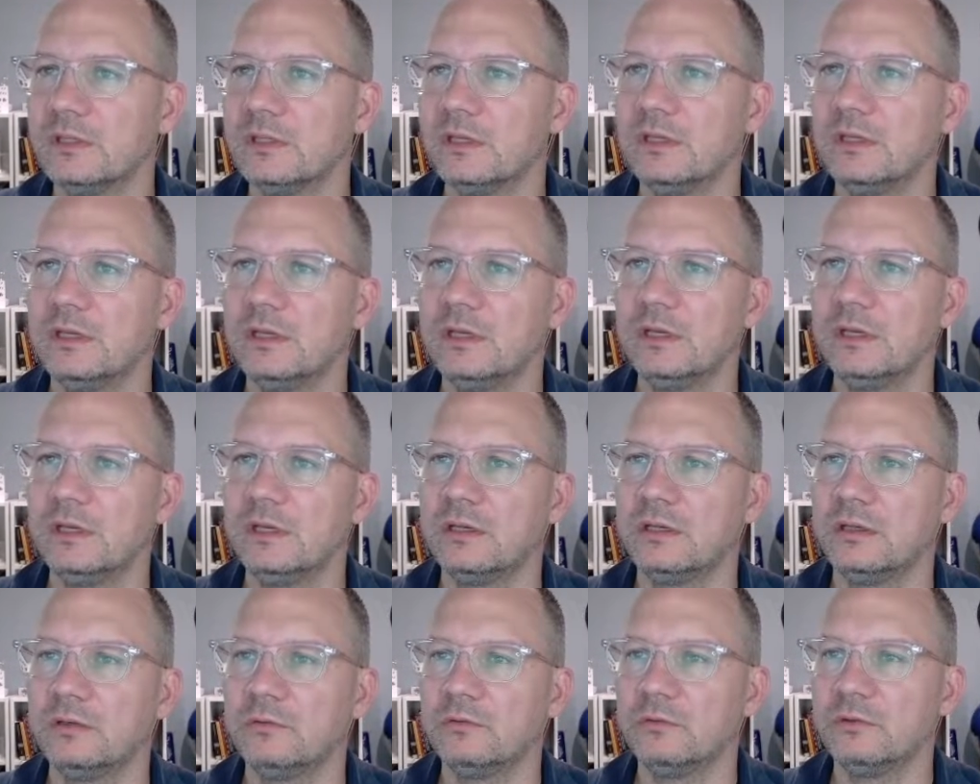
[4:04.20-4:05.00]

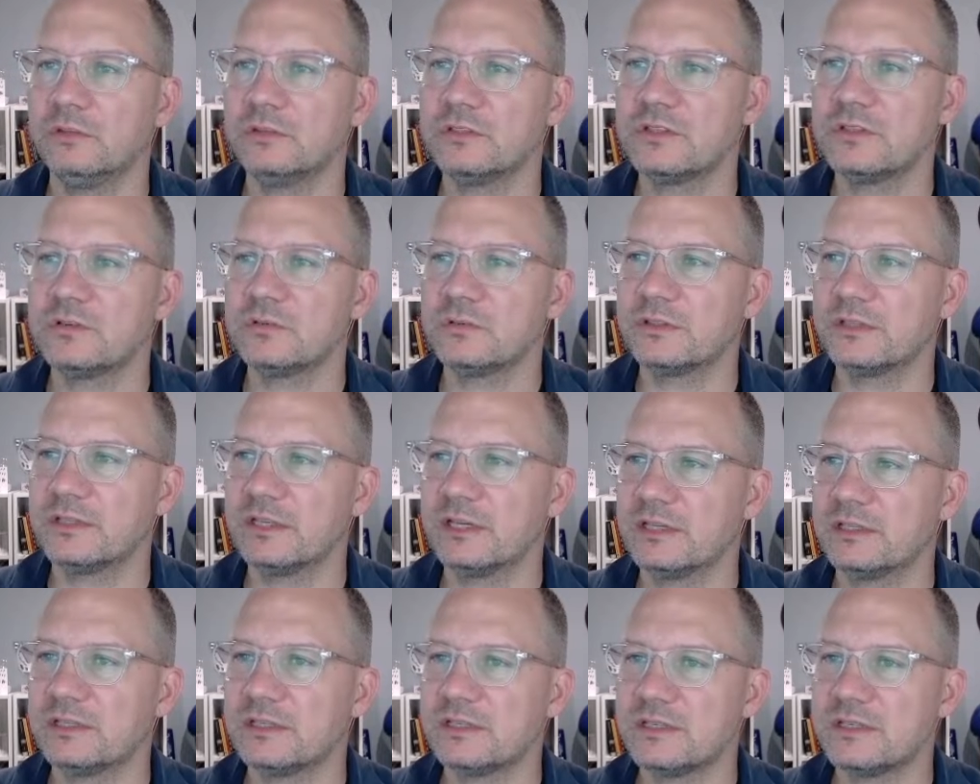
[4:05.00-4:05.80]
And we'll sort
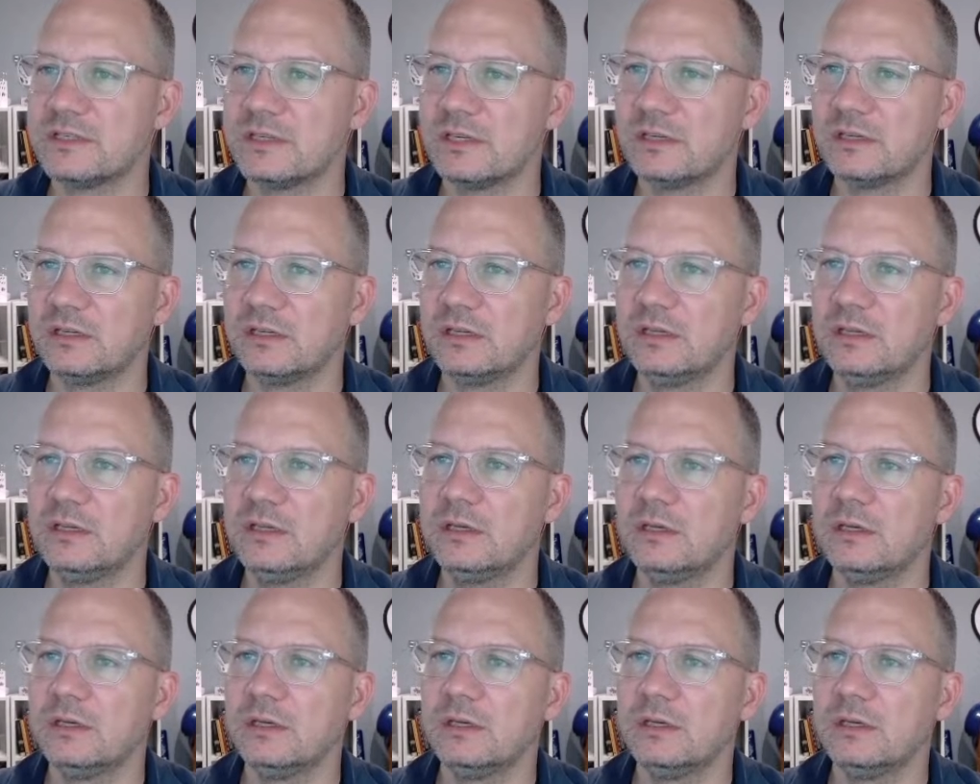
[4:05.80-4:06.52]
that descending.